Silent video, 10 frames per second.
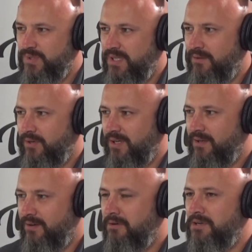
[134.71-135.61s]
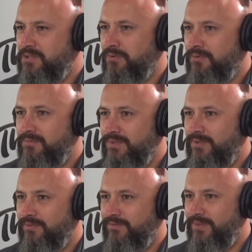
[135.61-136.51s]
like a high school sort
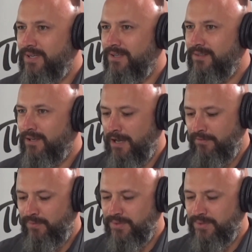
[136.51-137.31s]
of love? Was it?